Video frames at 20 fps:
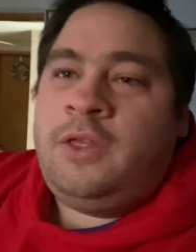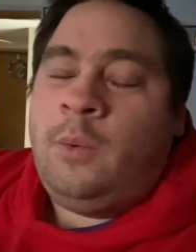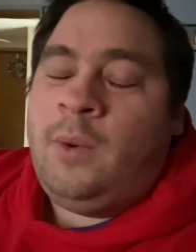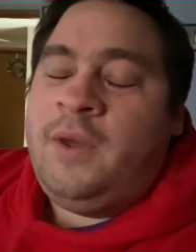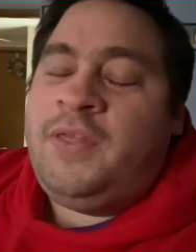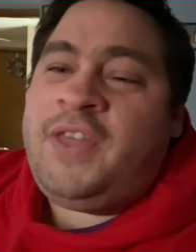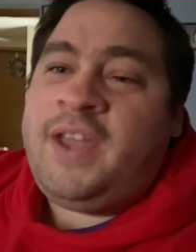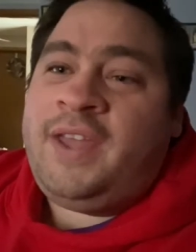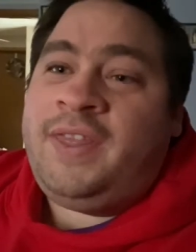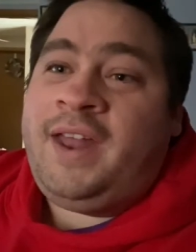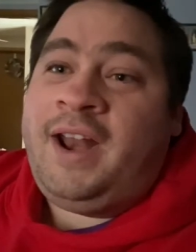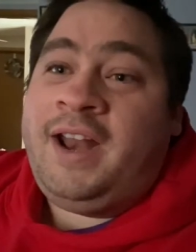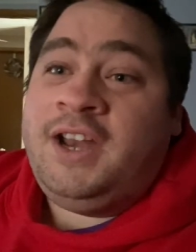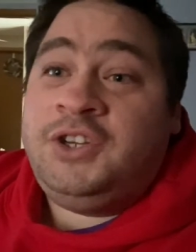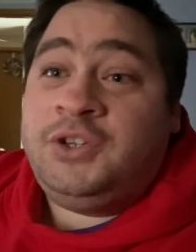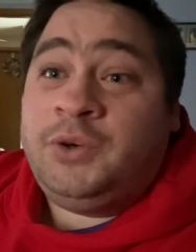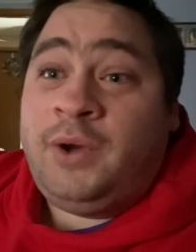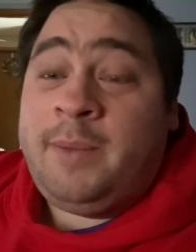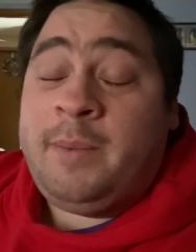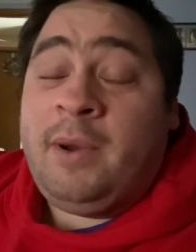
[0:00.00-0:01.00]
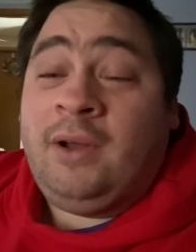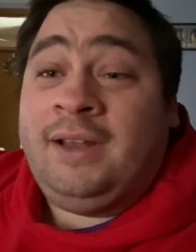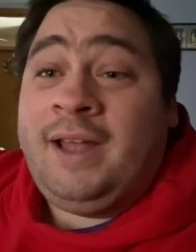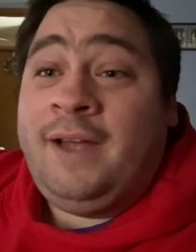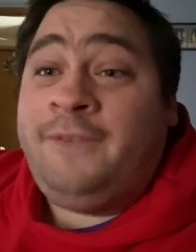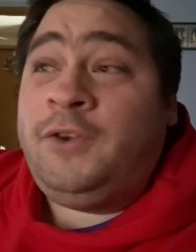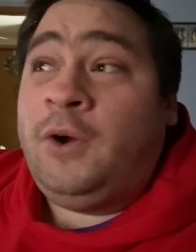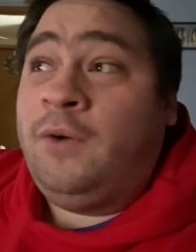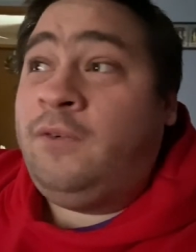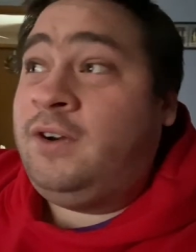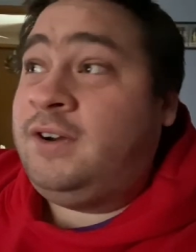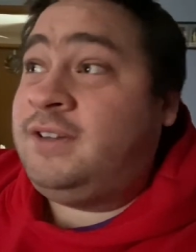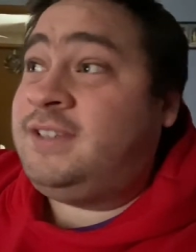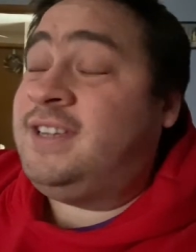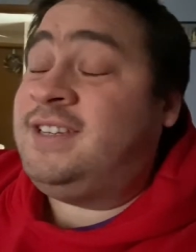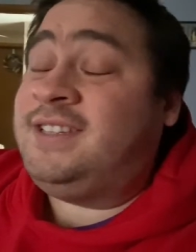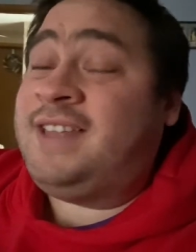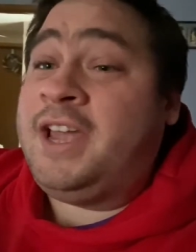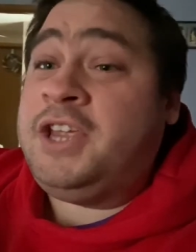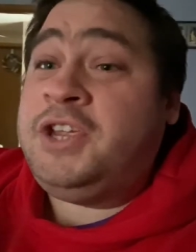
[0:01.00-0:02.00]
one thing that I enjoy about leftovers
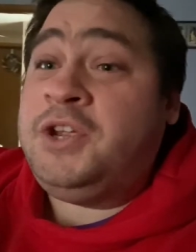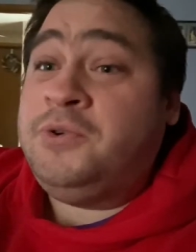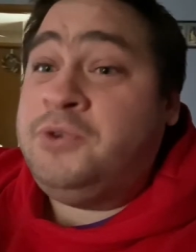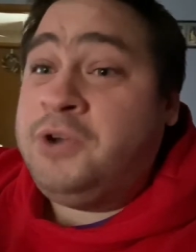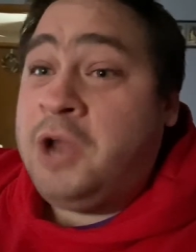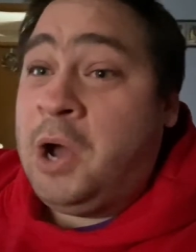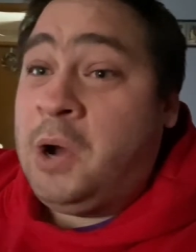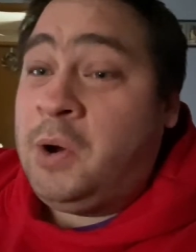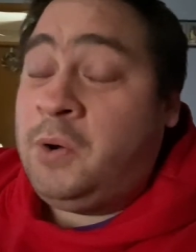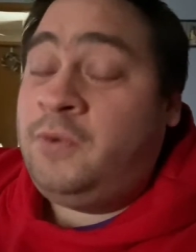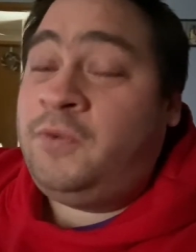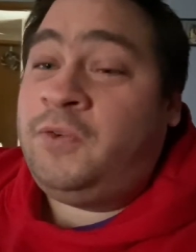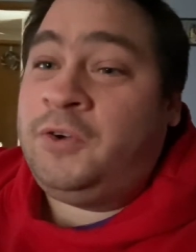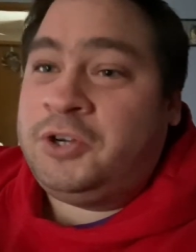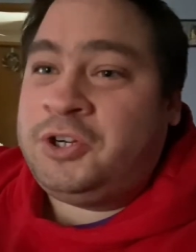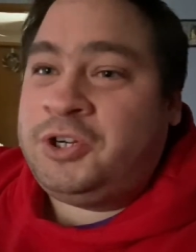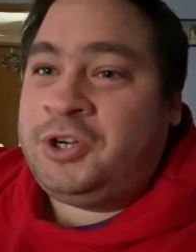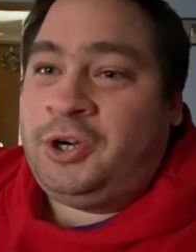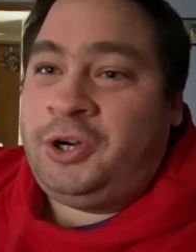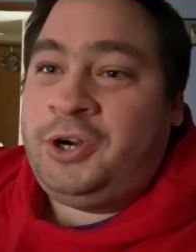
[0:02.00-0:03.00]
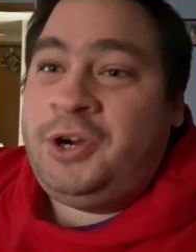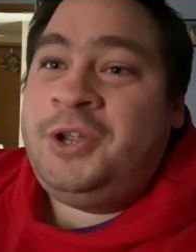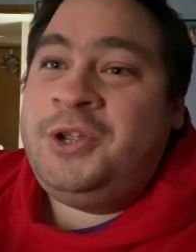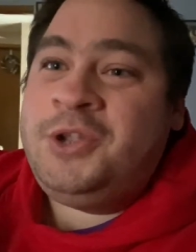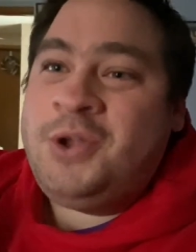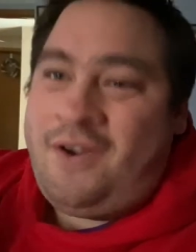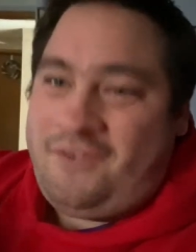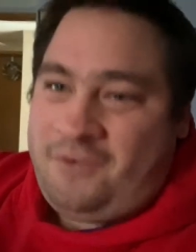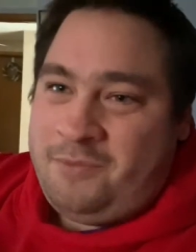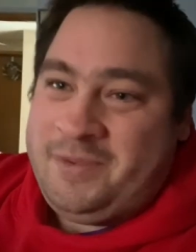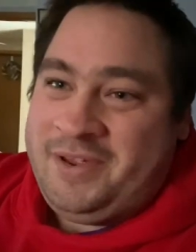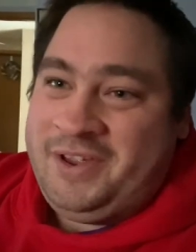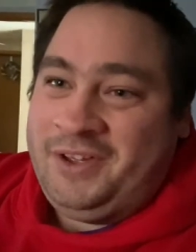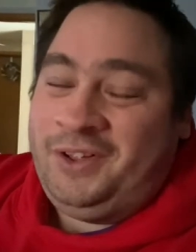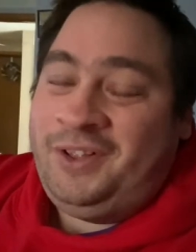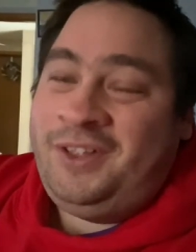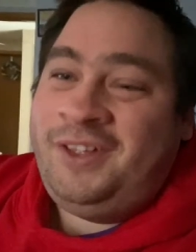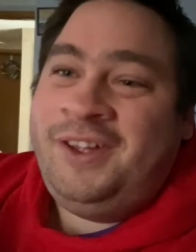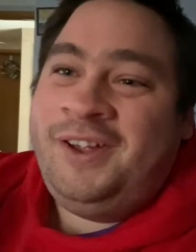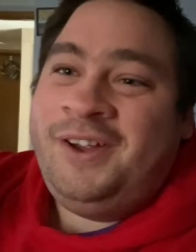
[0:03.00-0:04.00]
is that you know for sure you have a
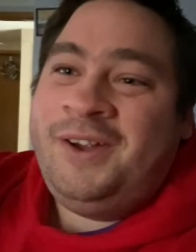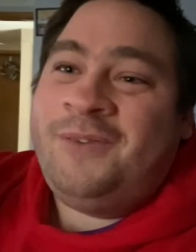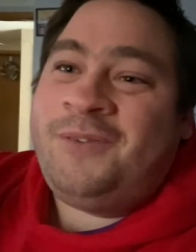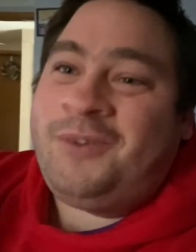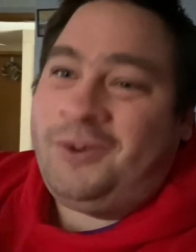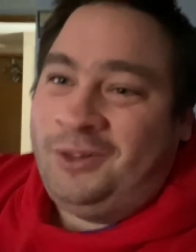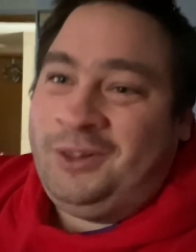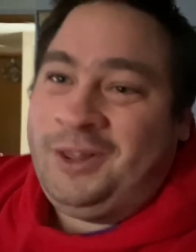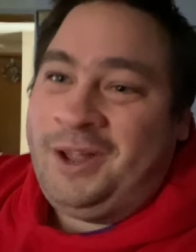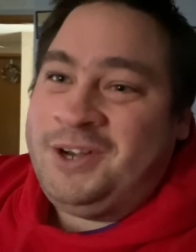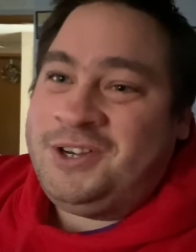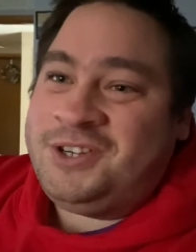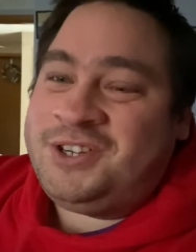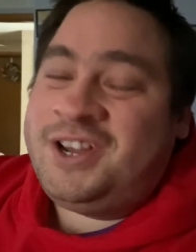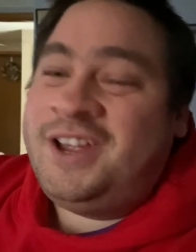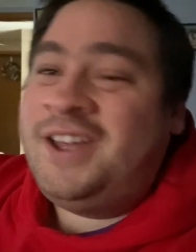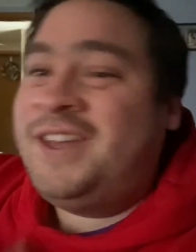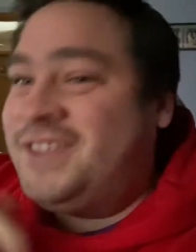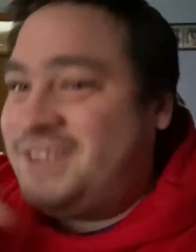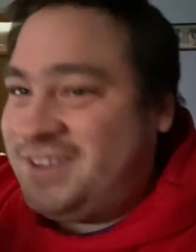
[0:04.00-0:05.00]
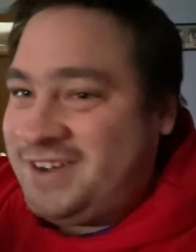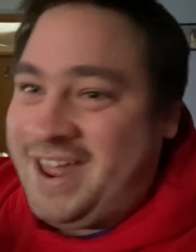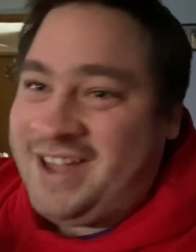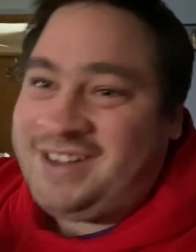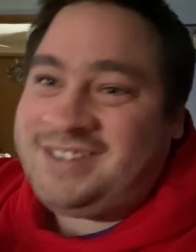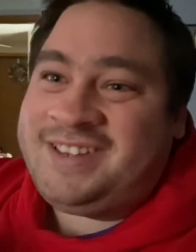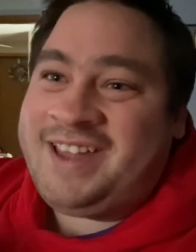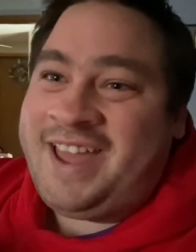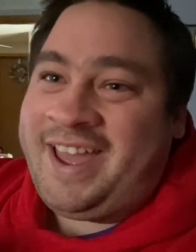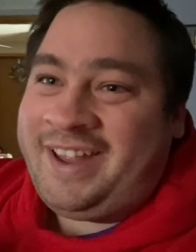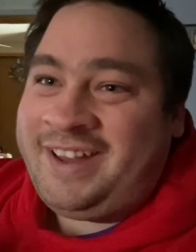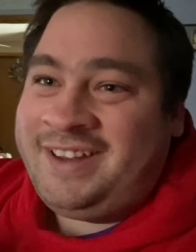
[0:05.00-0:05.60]
meal for lunch the next day.